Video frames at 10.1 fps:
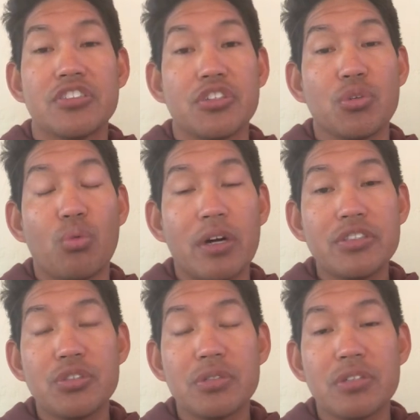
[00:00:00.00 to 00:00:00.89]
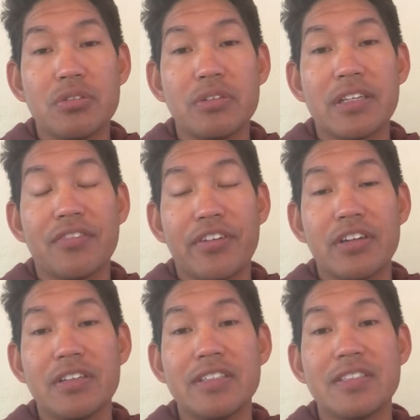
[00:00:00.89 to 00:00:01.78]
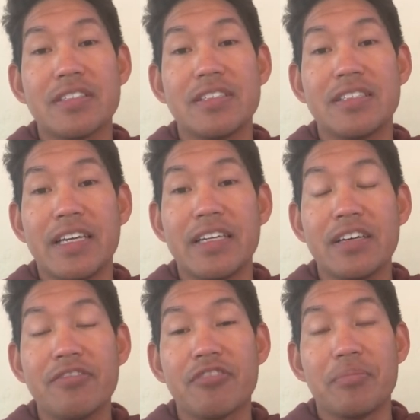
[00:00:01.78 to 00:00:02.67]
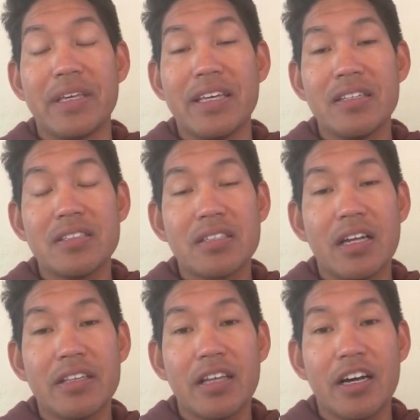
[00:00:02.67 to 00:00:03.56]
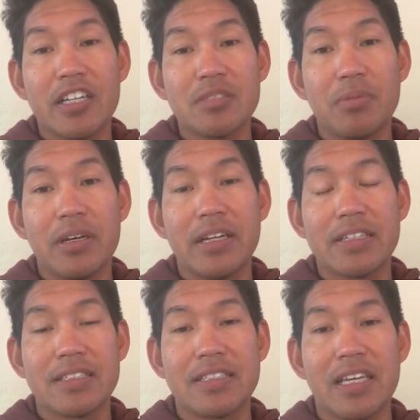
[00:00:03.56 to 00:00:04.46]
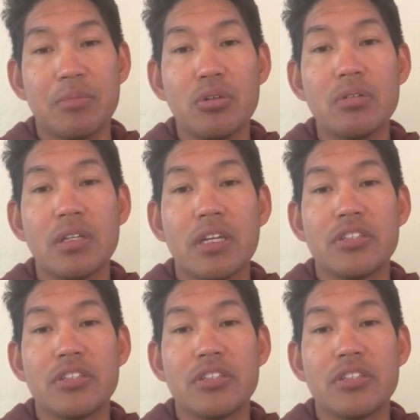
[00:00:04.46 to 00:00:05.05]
So you want to include at the very least the data from inside the hotspot as a table.